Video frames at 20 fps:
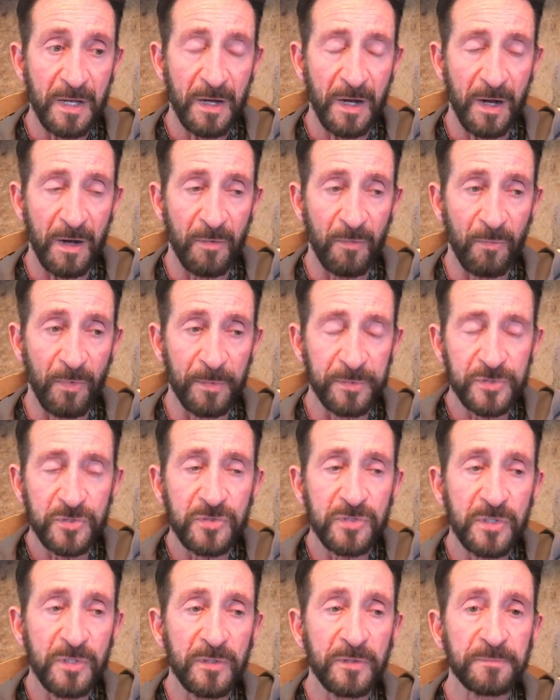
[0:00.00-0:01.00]
Uh, what would
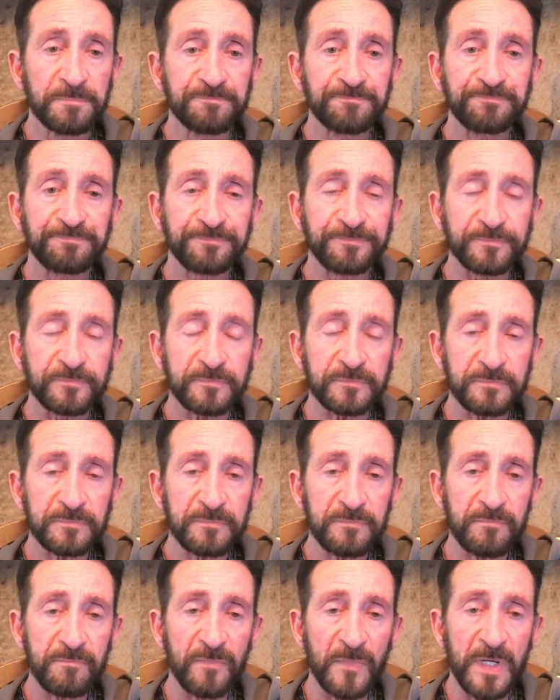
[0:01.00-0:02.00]
you do
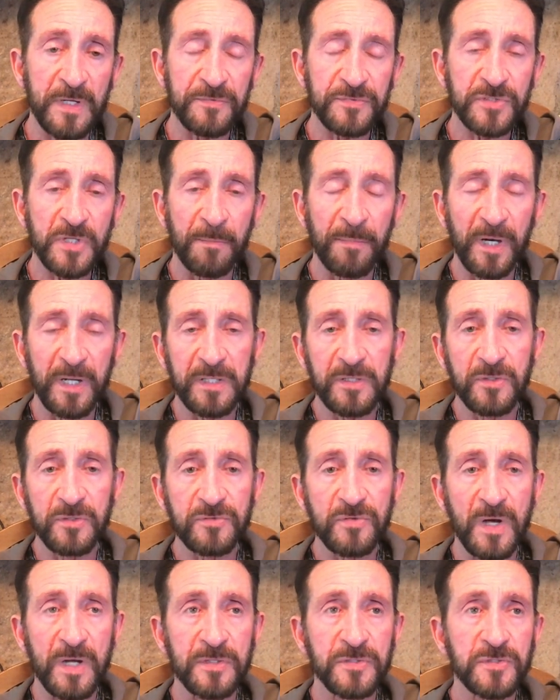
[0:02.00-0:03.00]
if somebody you're
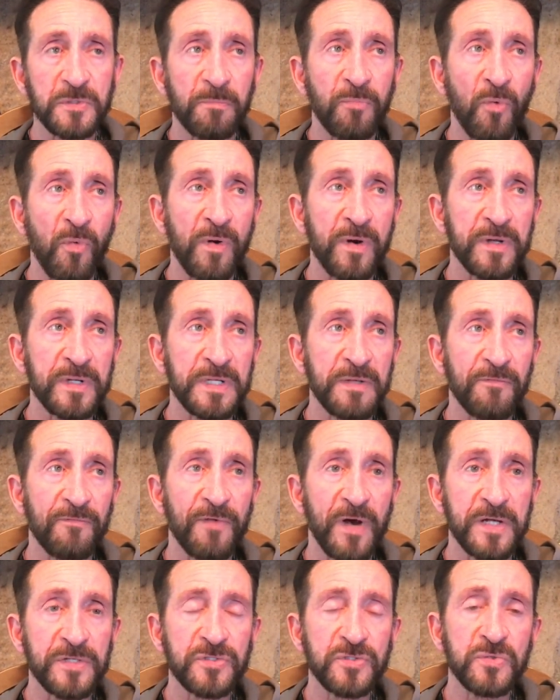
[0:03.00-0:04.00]
trying to support
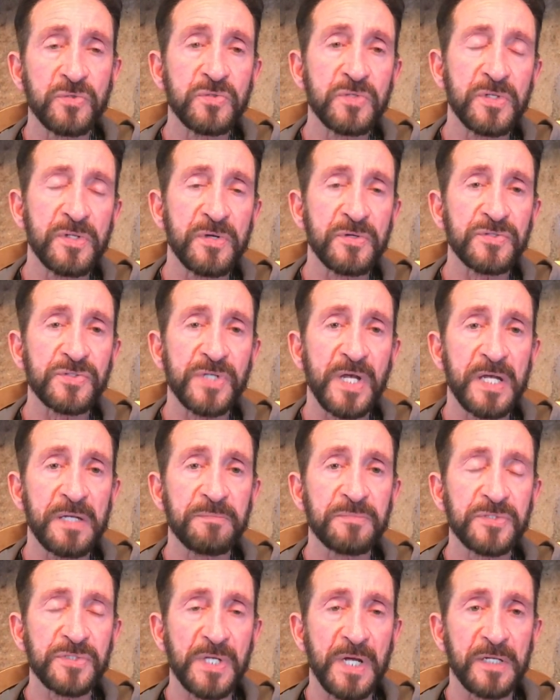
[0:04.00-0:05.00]
invites you to their
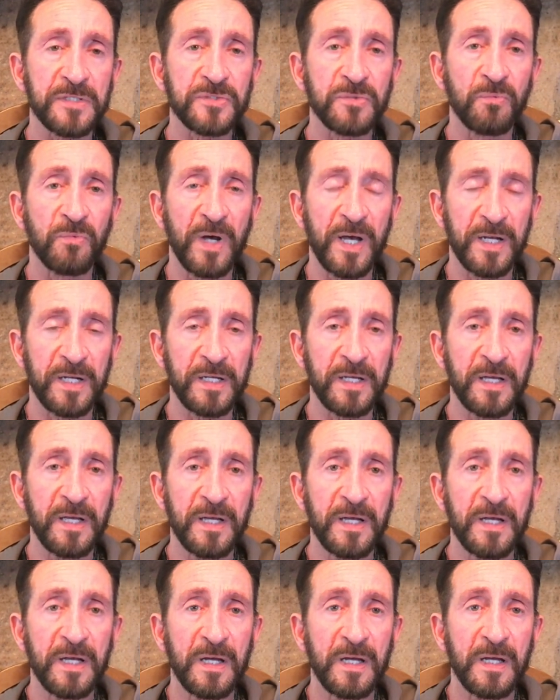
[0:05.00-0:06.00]
same sex wedding?
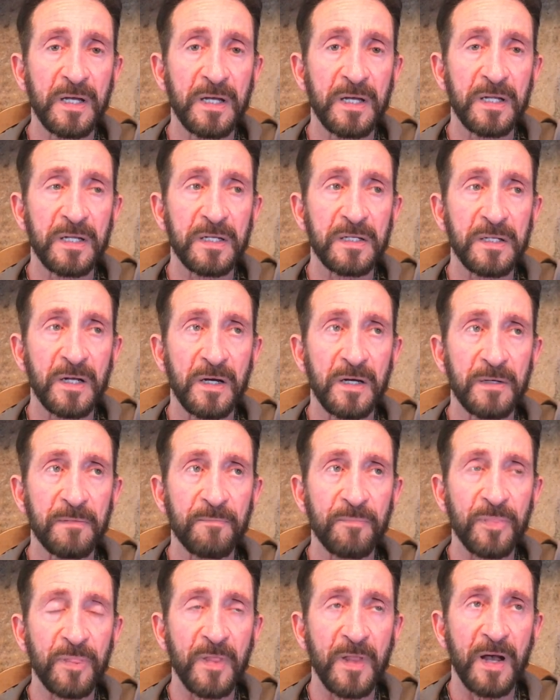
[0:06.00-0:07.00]
Uh,
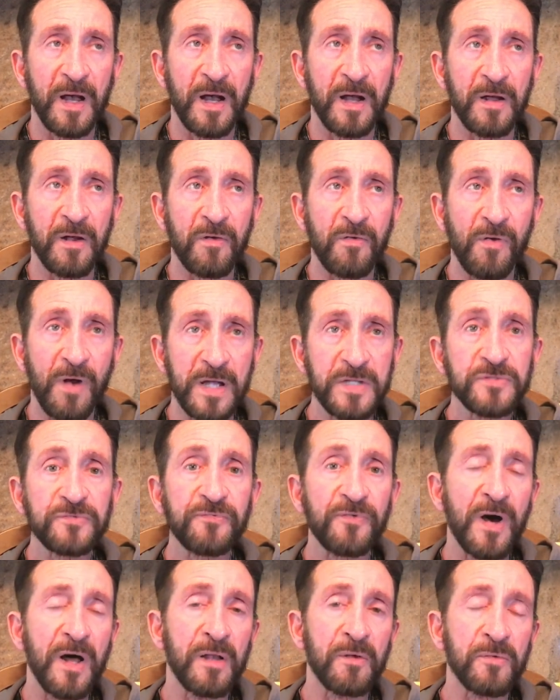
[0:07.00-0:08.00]
Christ
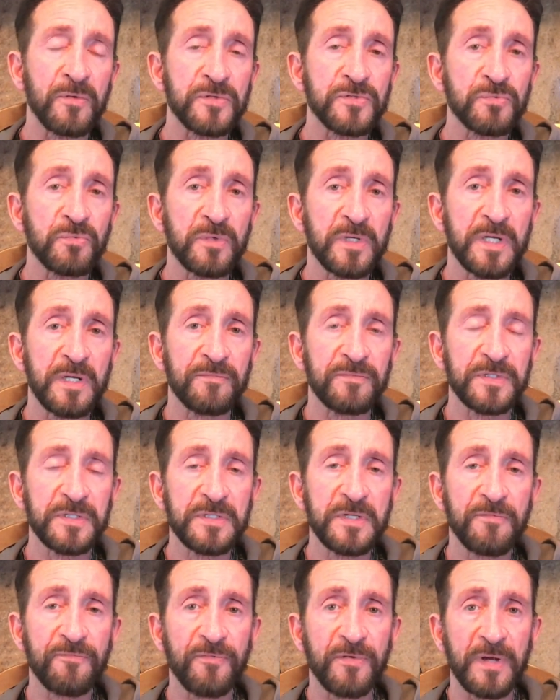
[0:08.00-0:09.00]
followers will give a
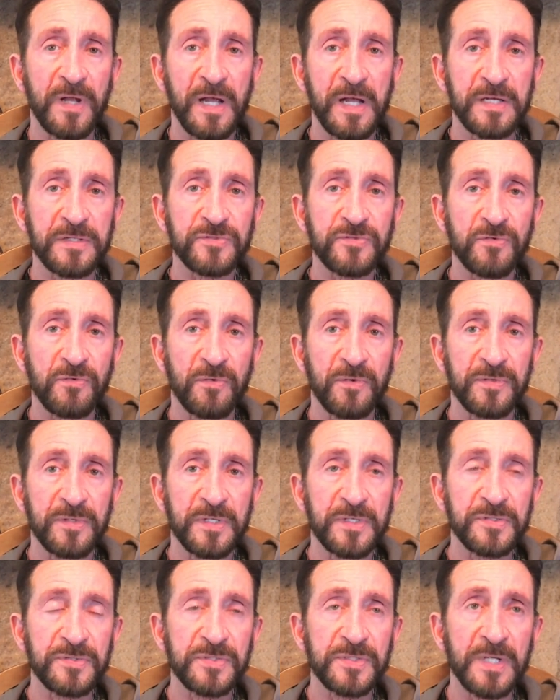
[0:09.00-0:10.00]
different answer on
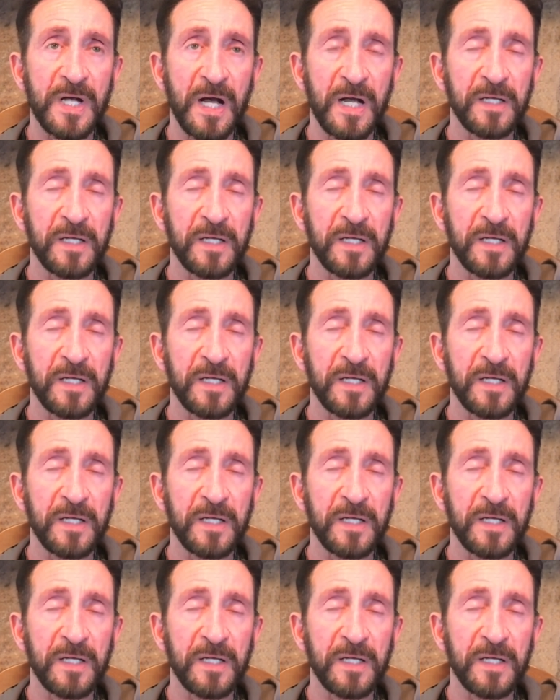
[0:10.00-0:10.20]
this.